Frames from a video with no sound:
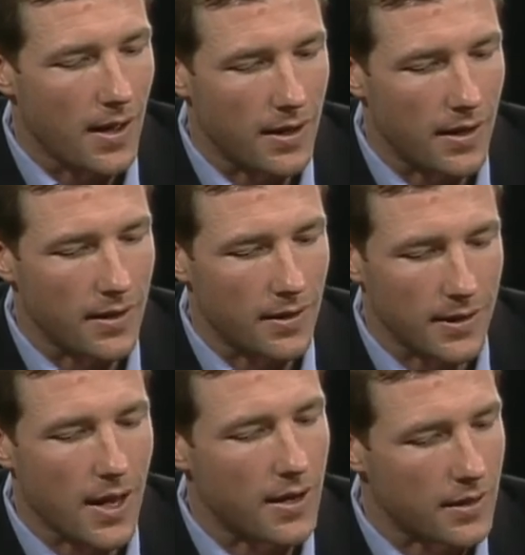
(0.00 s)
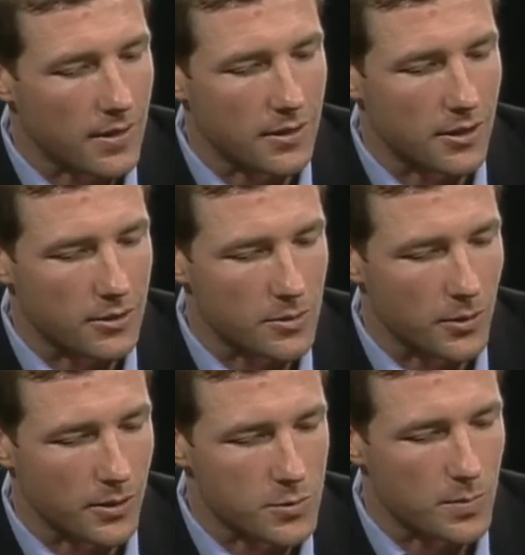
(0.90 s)
And again, I think, you know, to
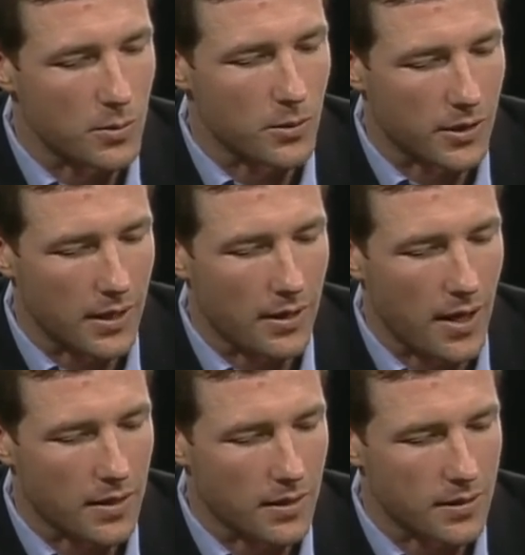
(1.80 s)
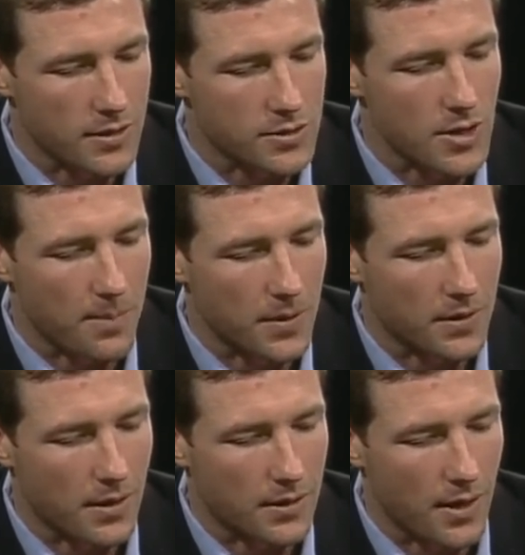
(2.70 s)
bring up Spielberg again, I think that's
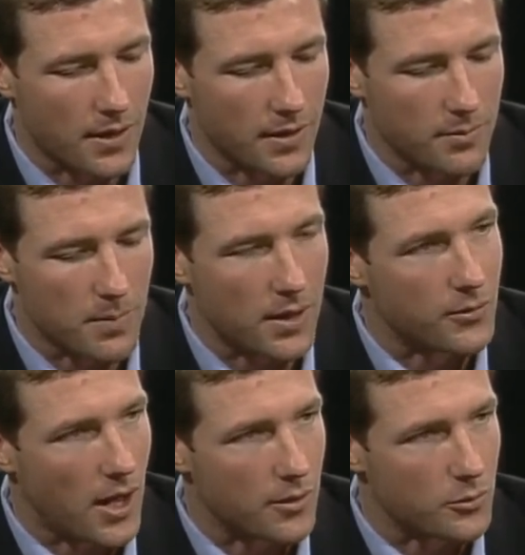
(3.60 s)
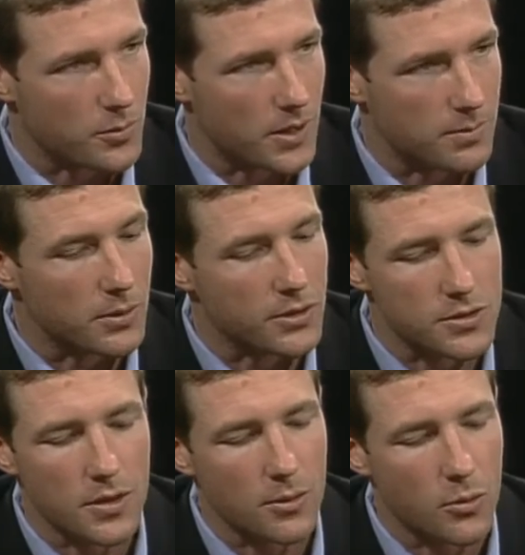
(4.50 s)
something that I may have gotten from him,
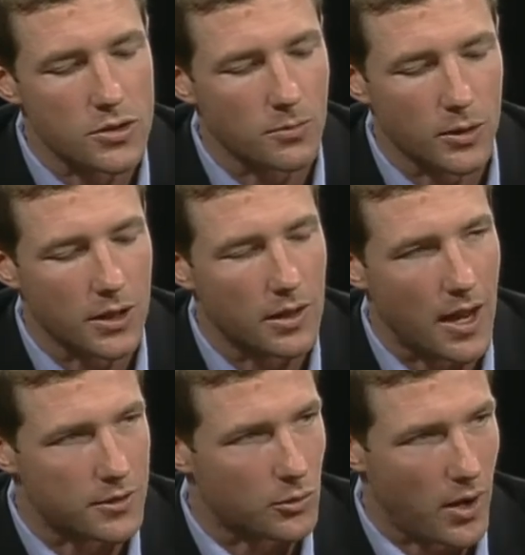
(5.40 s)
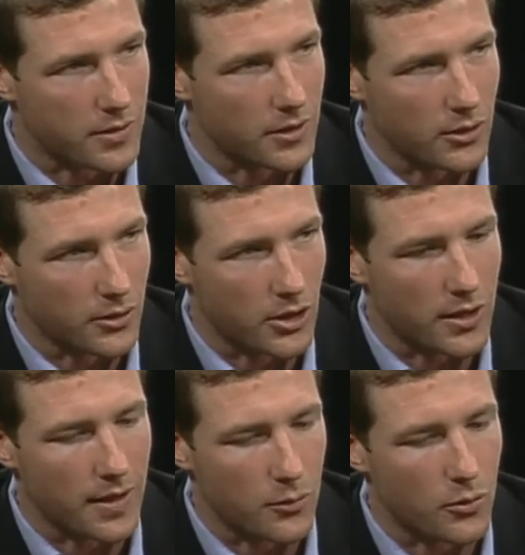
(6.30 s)
because it wasn't really a lot of directing going
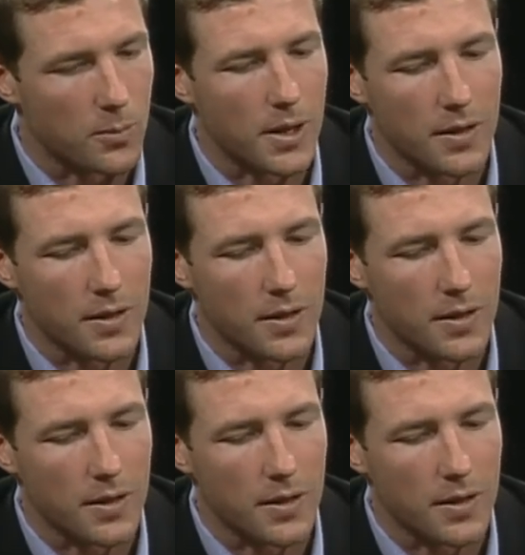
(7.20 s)
on in that film.